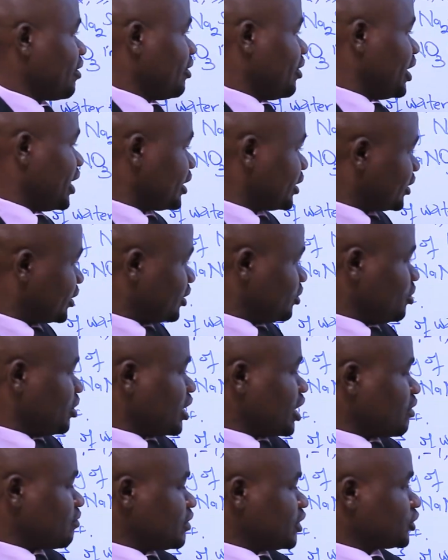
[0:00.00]
Next, we
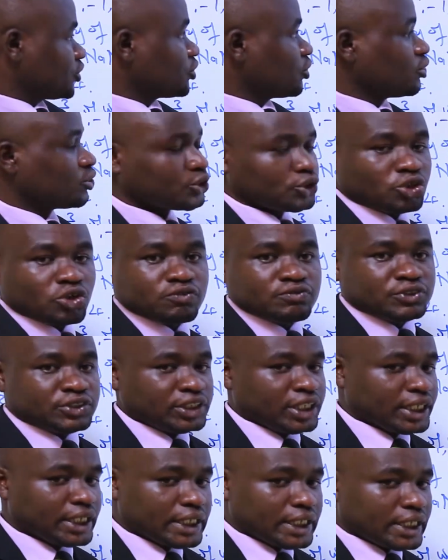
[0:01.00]
have the salts of
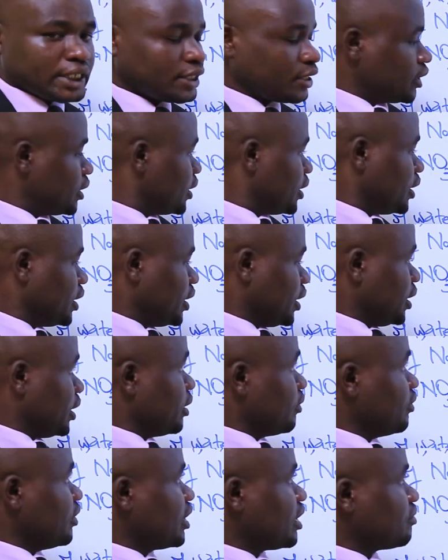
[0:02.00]
zinc.
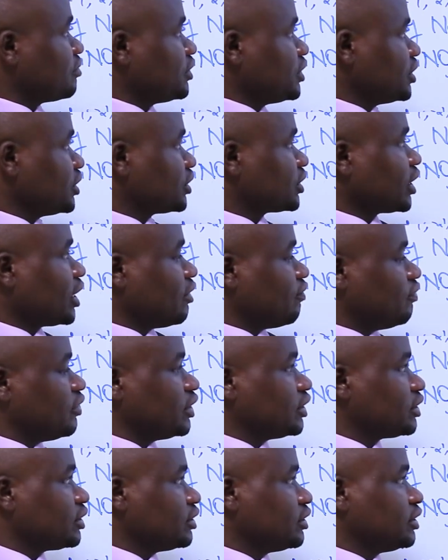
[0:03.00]
We have zinc
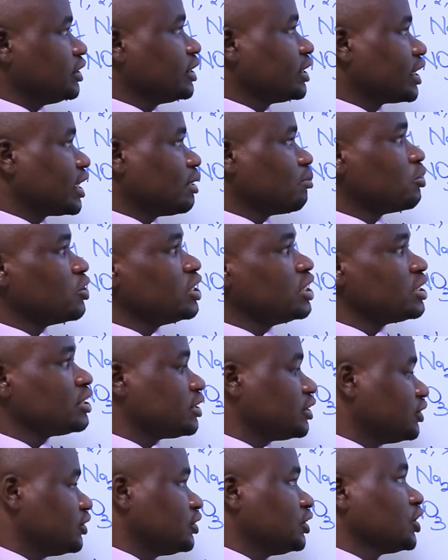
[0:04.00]
sulfate, zinc
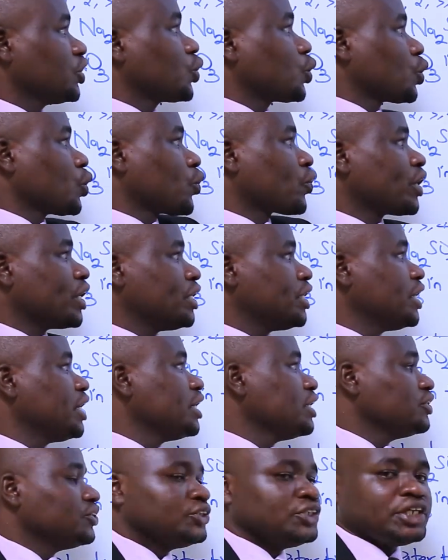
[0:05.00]
carbonate, zinc chloride,
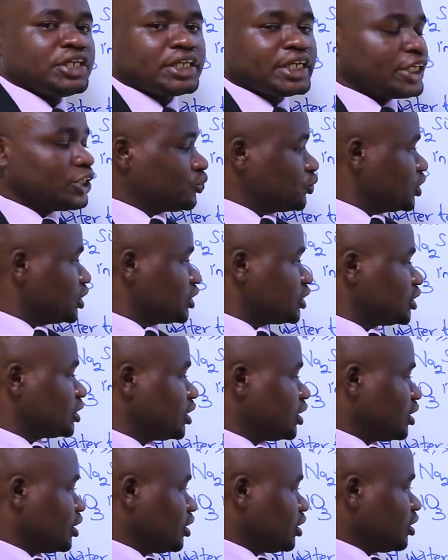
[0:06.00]
and zinc nitrate.
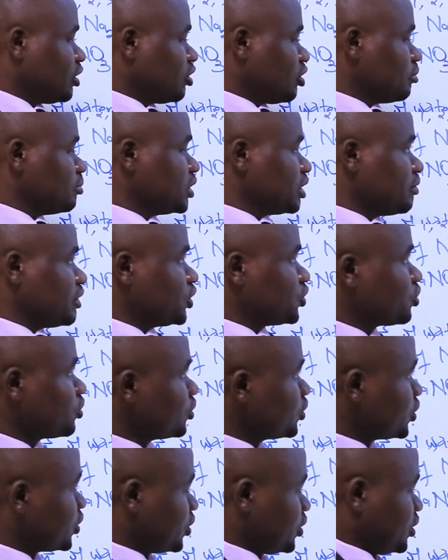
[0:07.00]

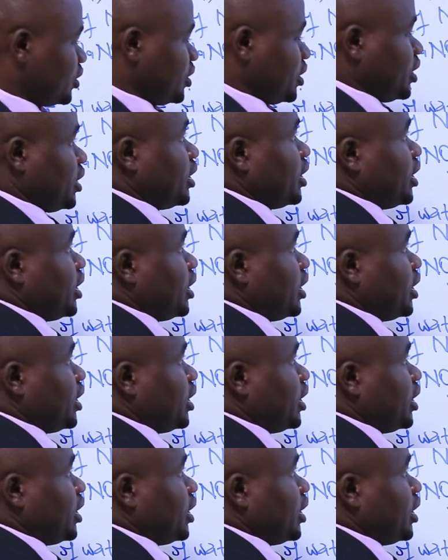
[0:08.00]
Observations.